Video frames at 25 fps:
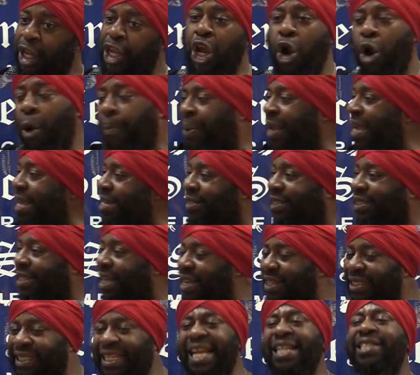The European
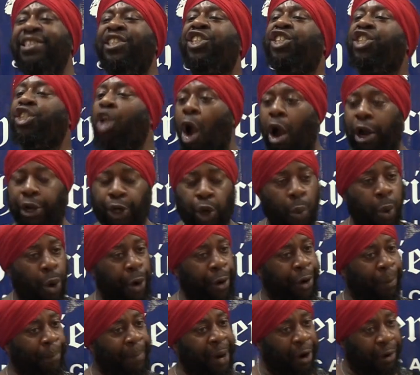sons didn't start the
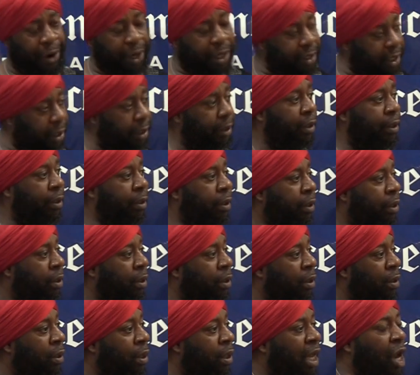word America.
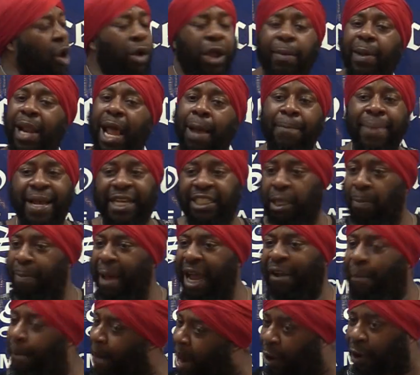And don't give me that mess
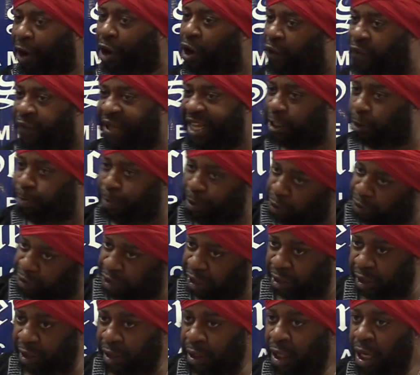about Americo
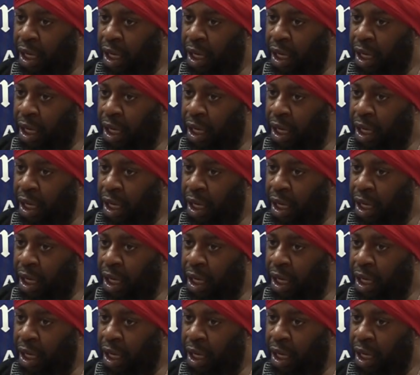Vespucci.